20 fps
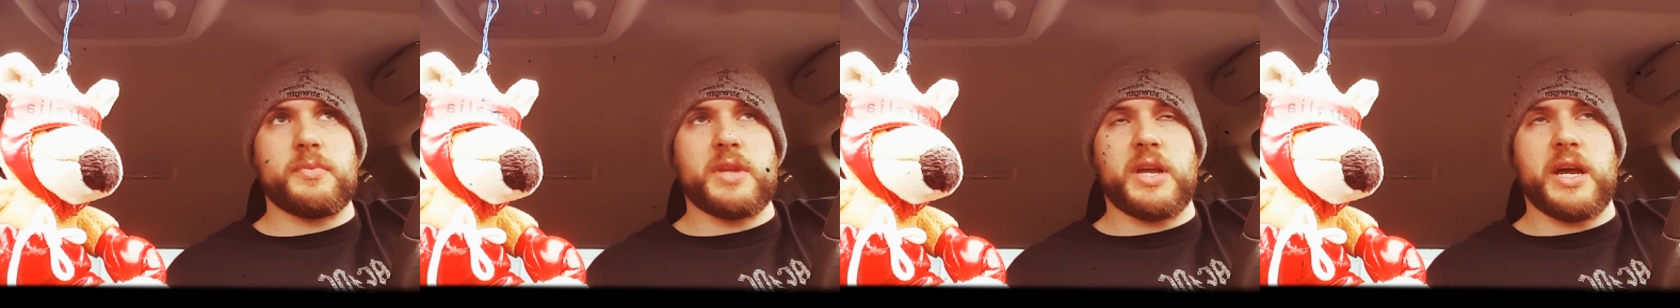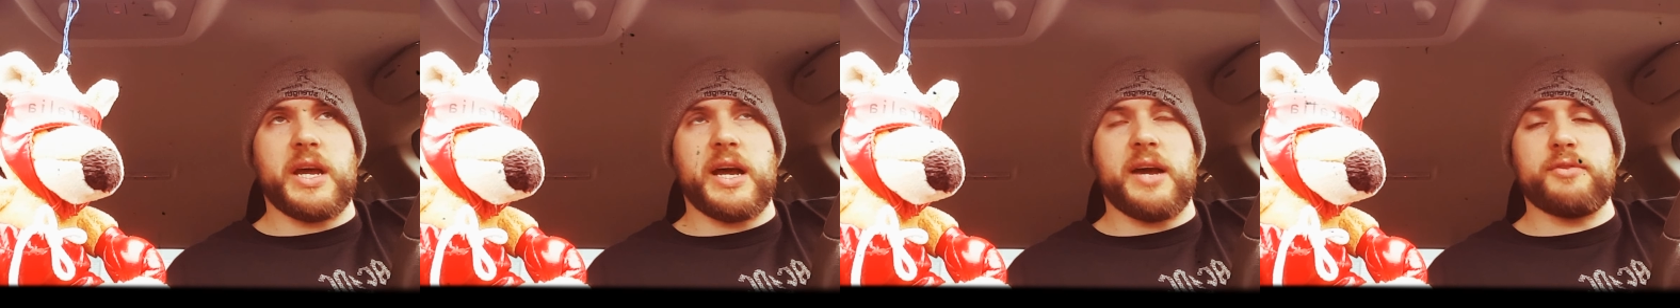
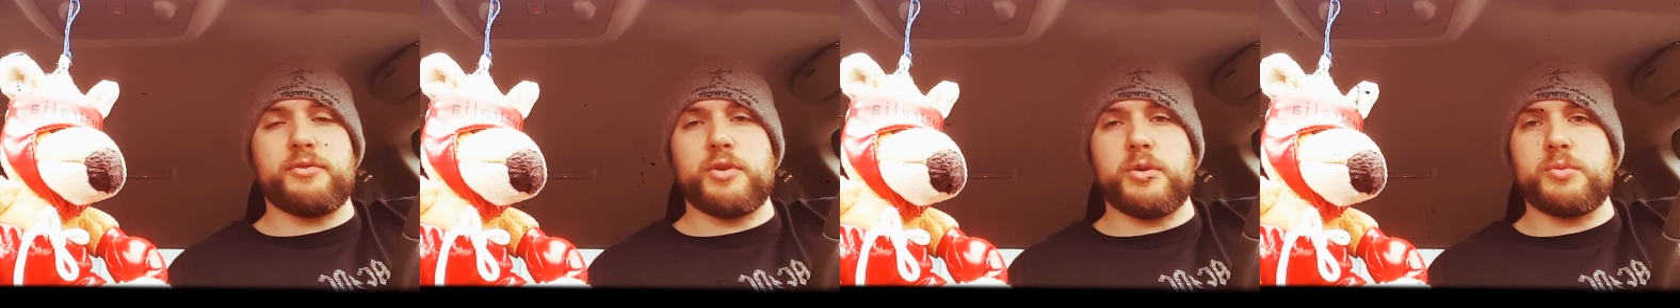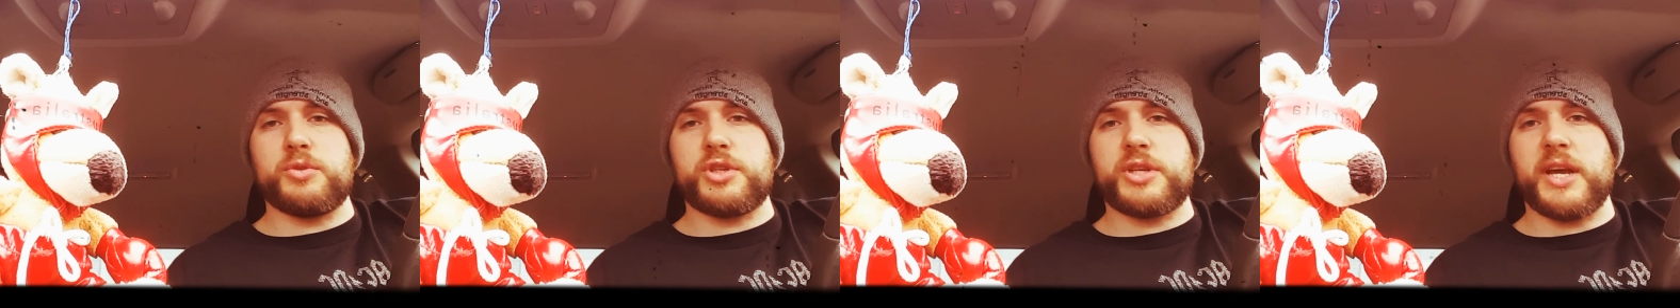
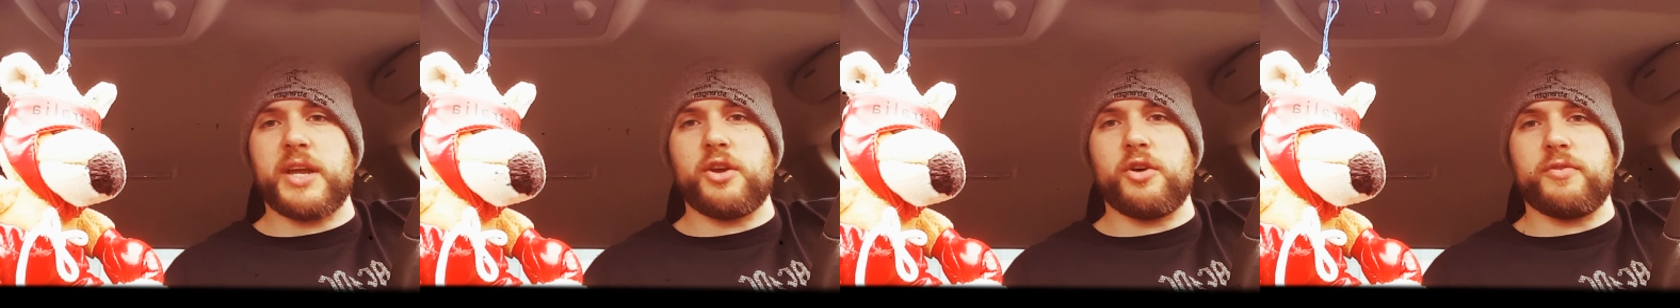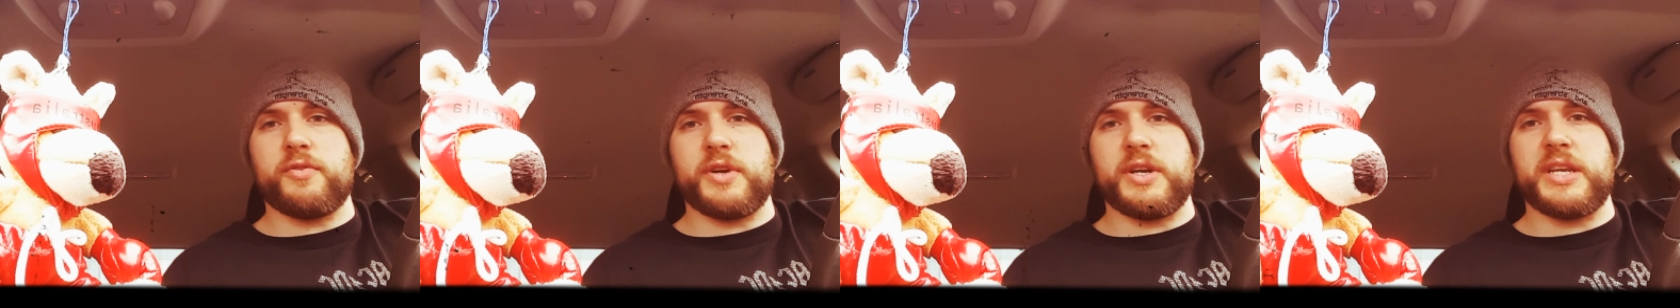I'm just
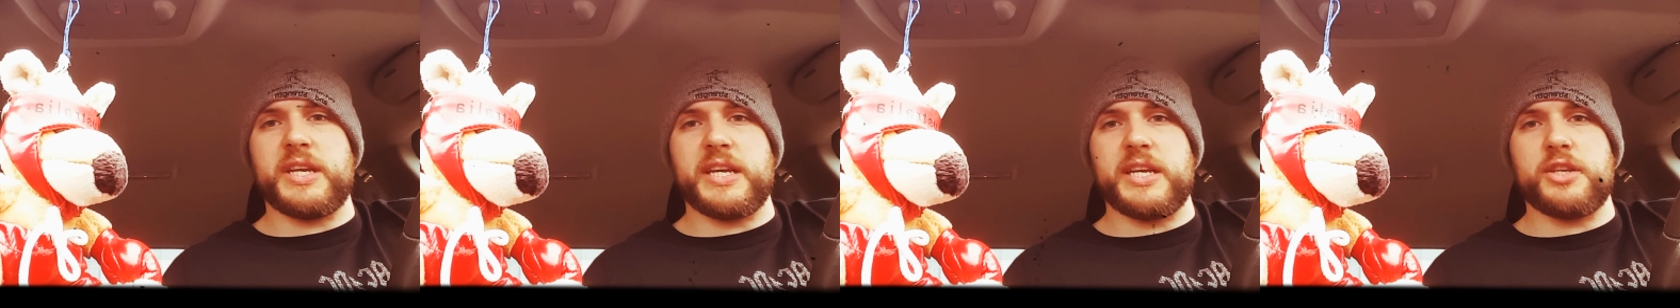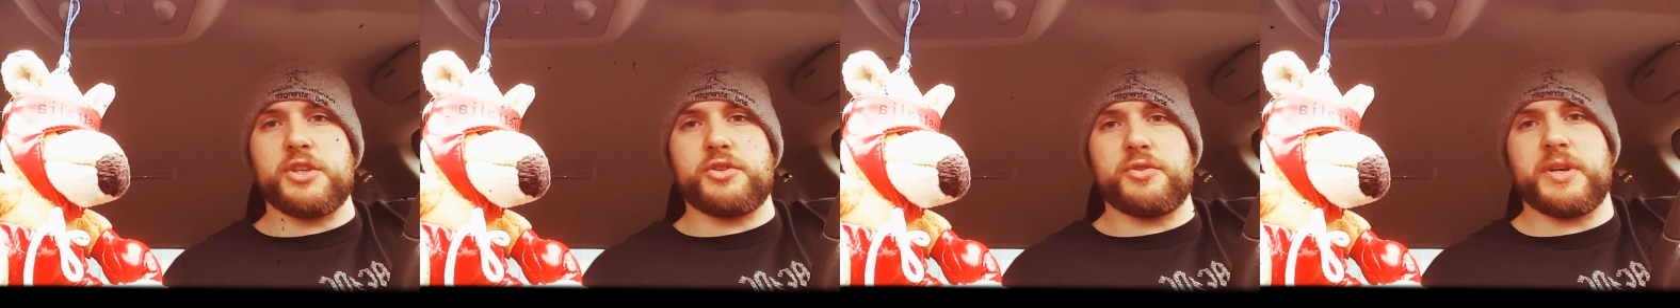getting over a
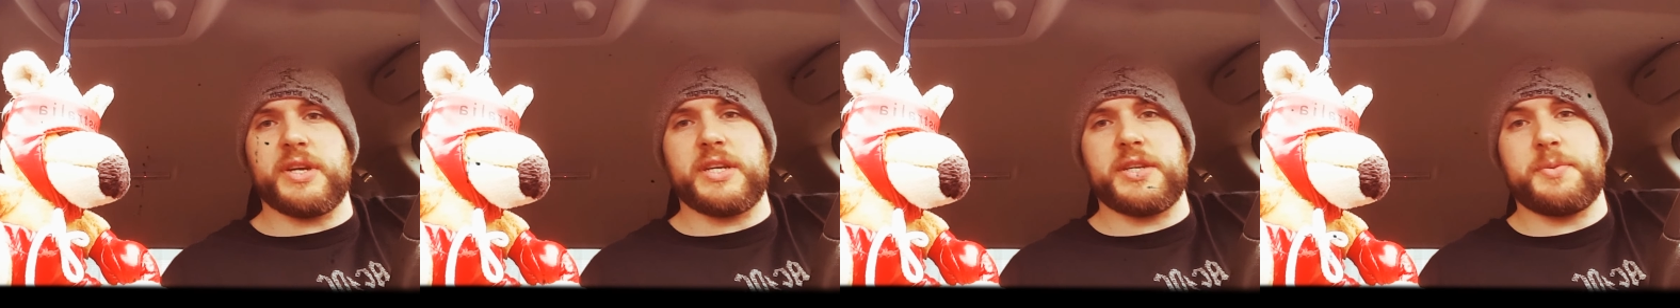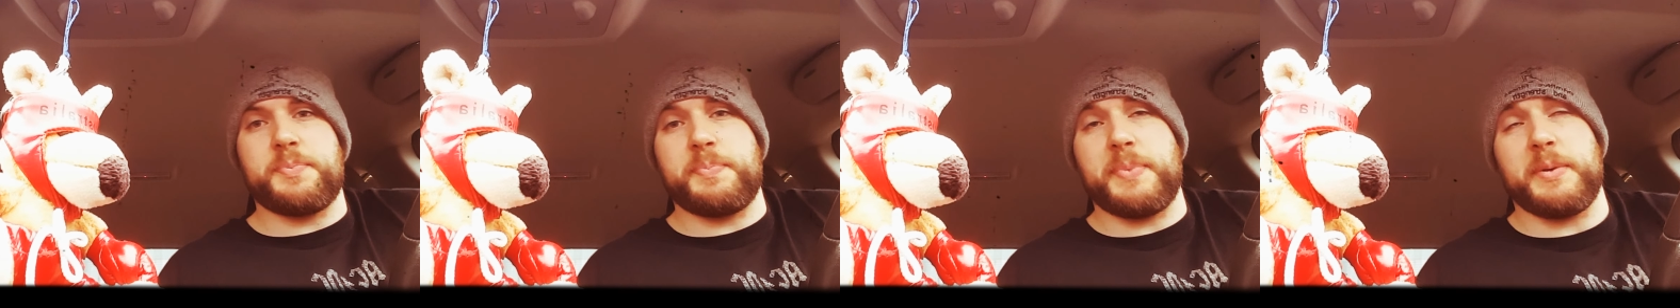knee
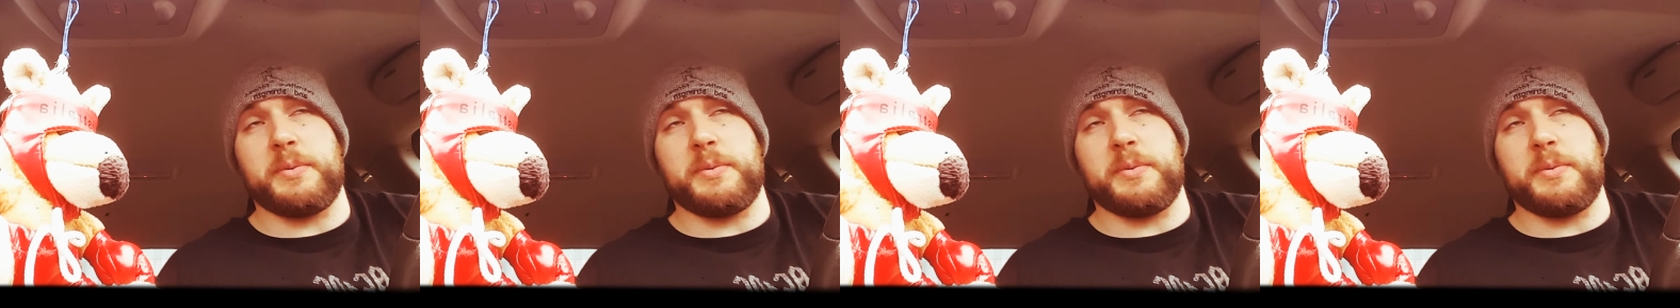injury.